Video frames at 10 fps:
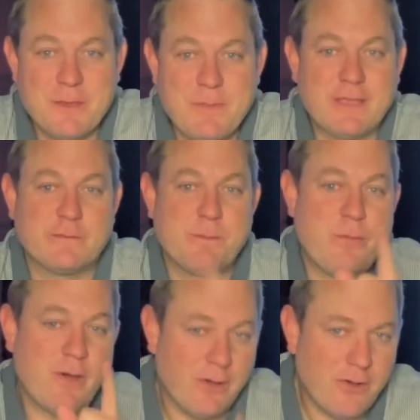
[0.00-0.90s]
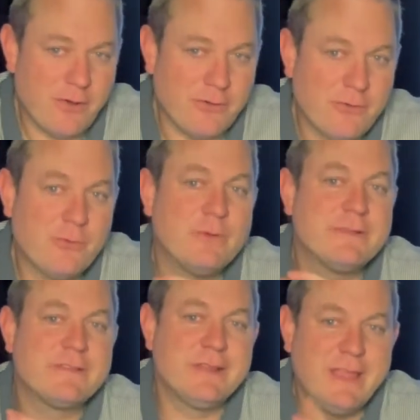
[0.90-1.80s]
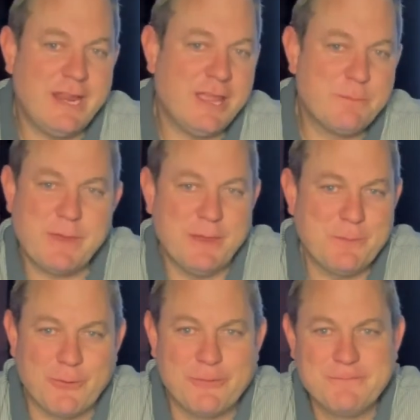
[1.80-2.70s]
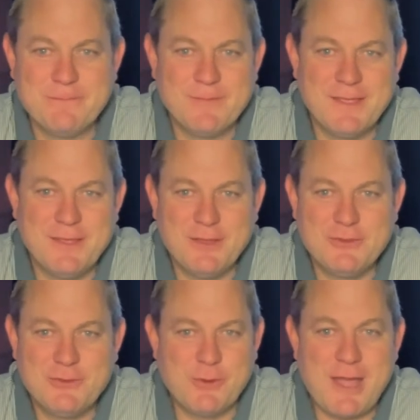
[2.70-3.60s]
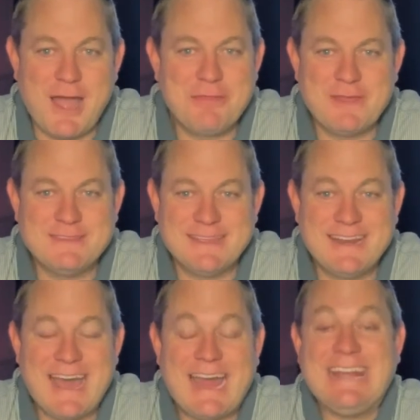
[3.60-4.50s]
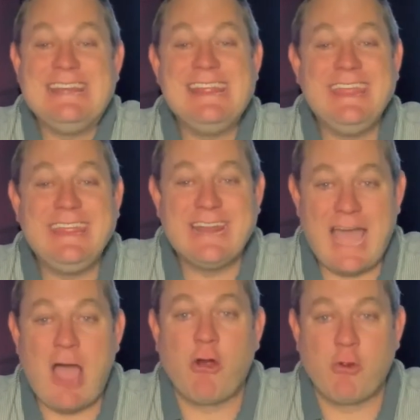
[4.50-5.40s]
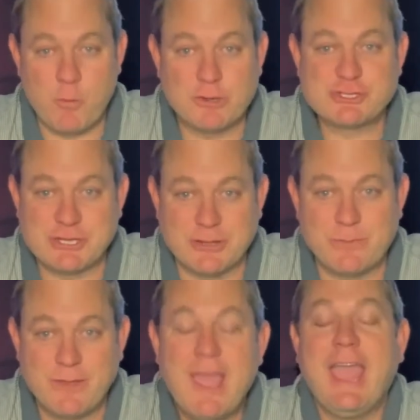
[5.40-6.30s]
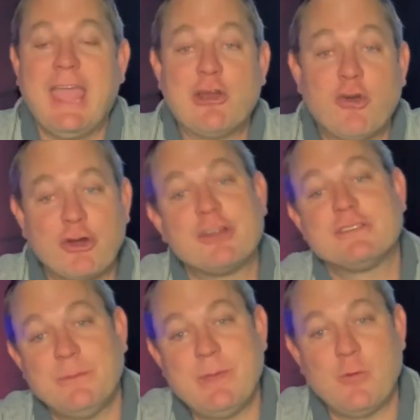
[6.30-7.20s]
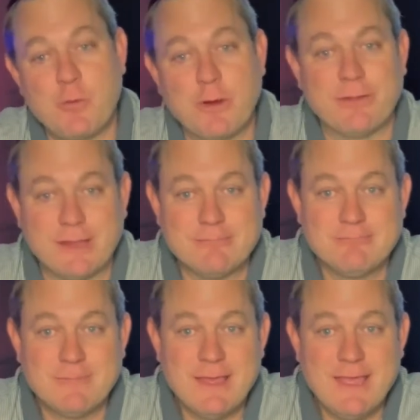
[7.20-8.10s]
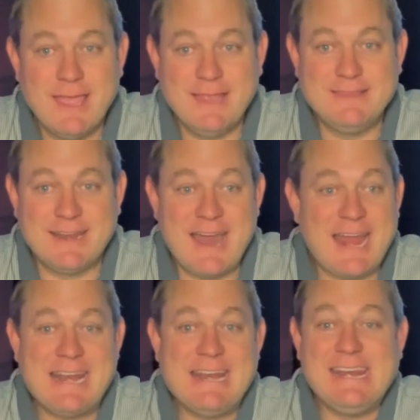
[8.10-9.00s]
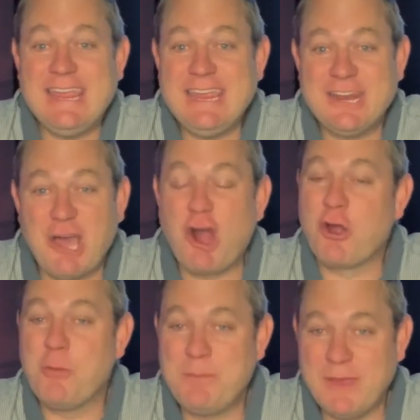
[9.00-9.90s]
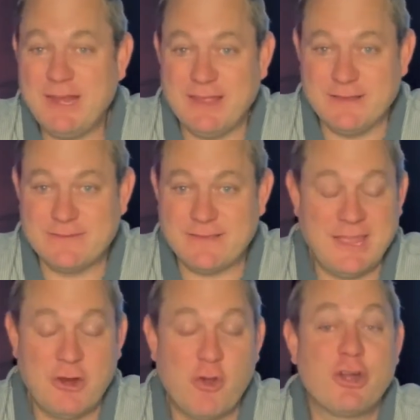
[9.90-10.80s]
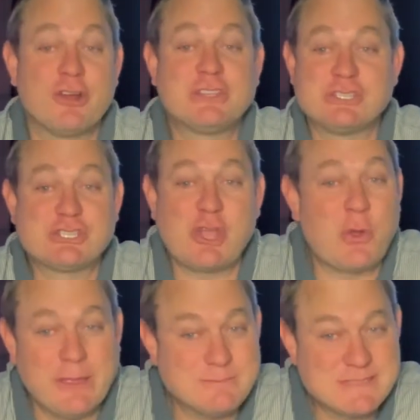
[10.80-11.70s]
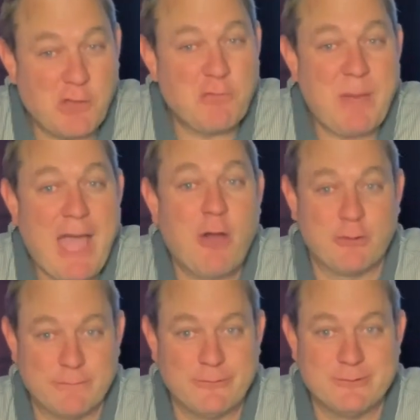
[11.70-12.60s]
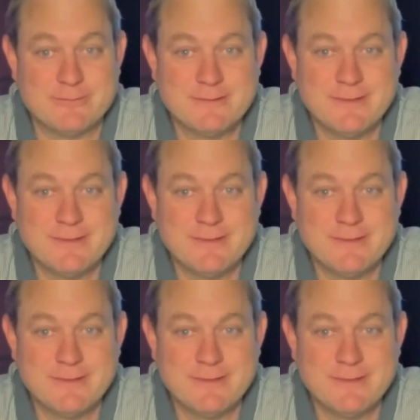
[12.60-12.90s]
Because Paul was leading people to a God that did not need our worship in order to be worthy. He did not need our obedience in order to show himself powerful.